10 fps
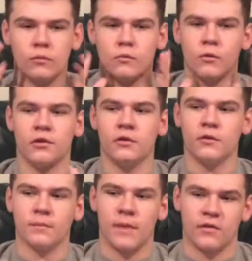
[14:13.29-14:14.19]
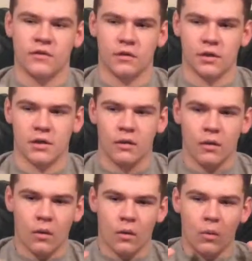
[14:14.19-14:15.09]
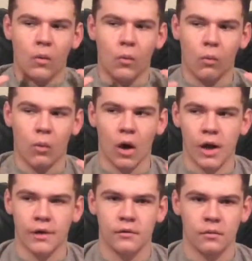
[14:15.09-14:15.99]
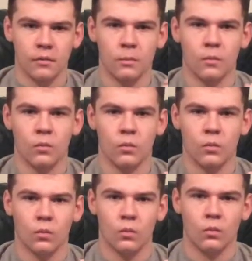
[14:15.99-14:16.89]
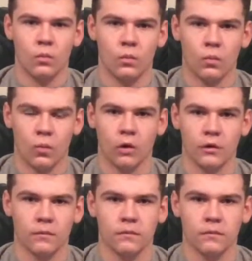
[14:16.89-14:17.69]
using basically one word.